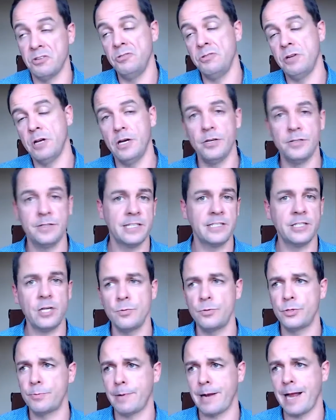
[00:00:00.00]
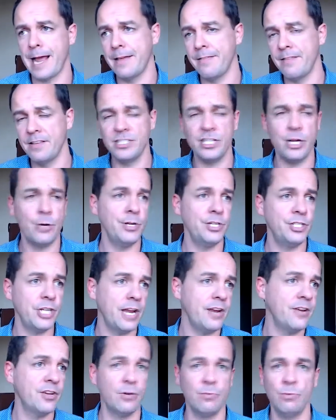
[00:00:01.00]
Who knows? There's no plan. There's no
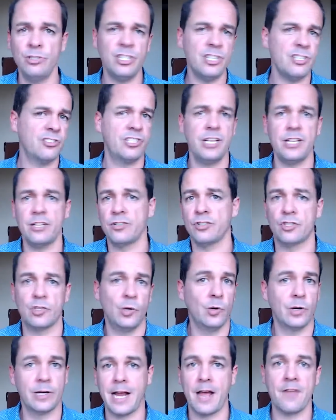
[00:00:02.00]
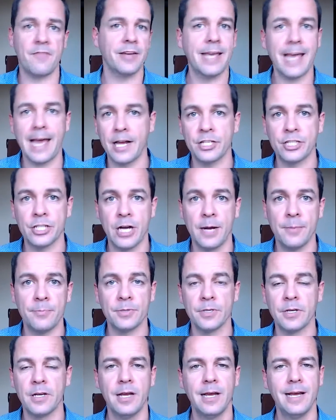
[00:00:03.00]
agenda. We'll just sit and talk and have a catch up.
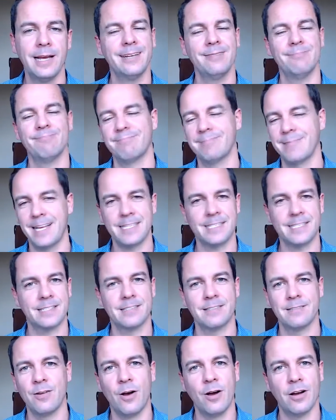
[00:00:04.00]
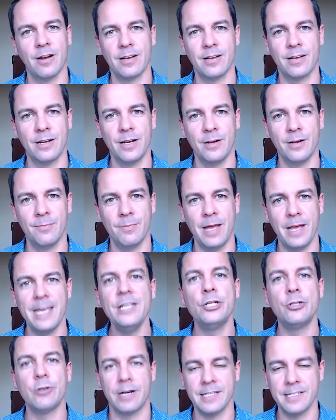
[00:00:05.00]
And that's not going to
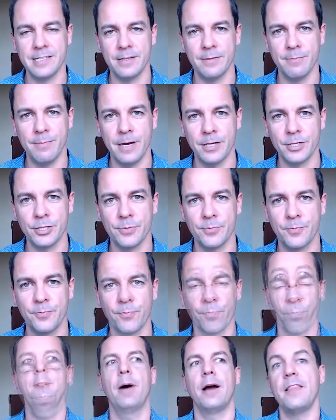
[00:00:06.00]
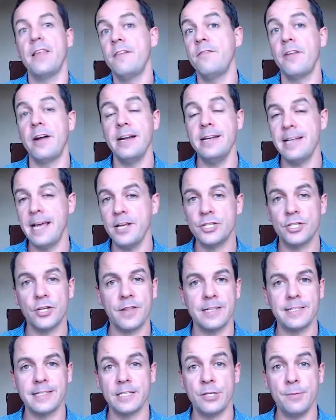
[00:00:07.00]
interest them much. By their very nature,
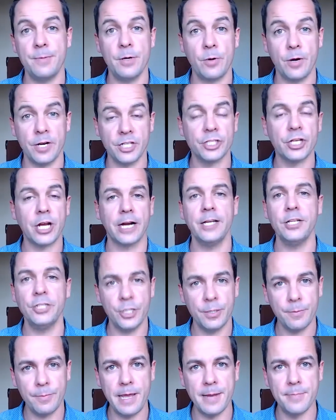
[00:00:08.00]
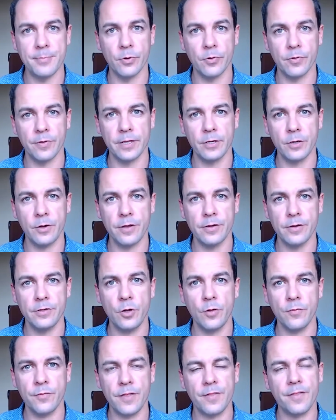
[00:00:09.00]
they tend to be quite challenging people. You know,
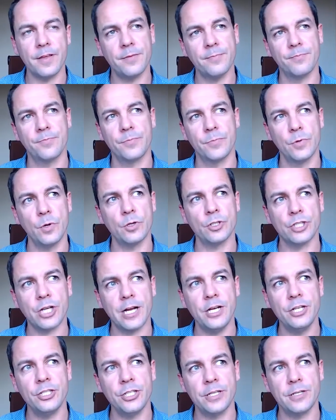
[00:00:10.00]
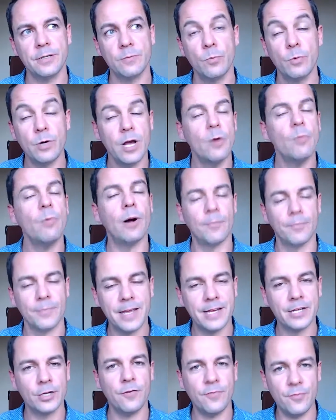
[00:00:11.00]
not that they're not challenging. Well,
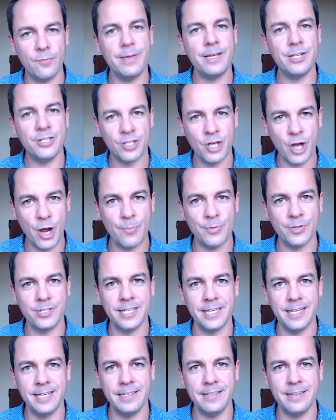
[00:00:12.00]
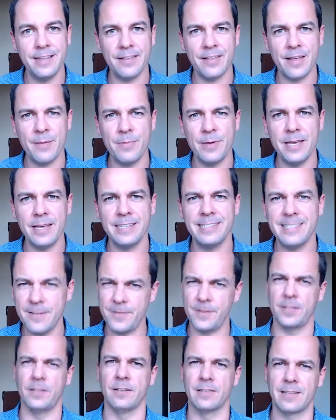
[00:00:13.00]
it can often be interpreted that they're being
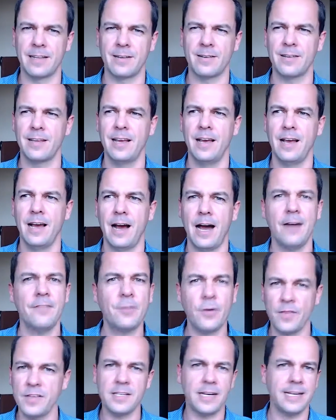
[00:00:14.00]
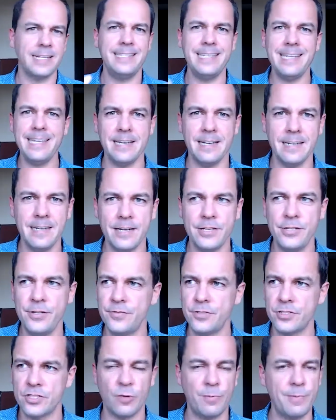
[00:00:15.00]
difficult. Like, I've got this idea and you've
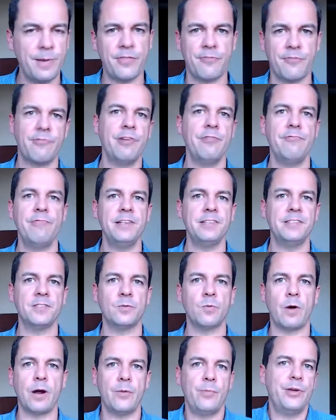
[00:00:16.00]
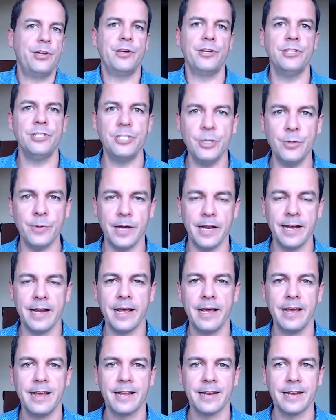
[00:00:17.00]
just told me three reasons why we couldn't do it.
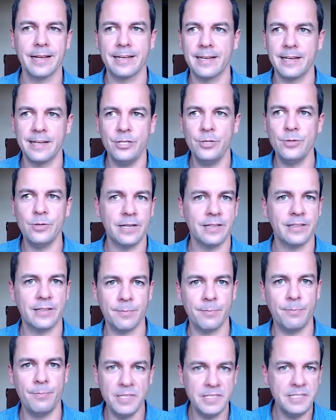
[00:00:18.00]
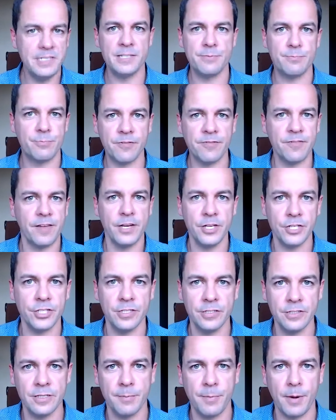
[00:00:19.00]
Like, are you like the business
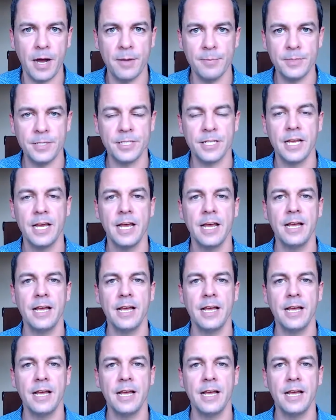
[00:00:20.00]
prevention department?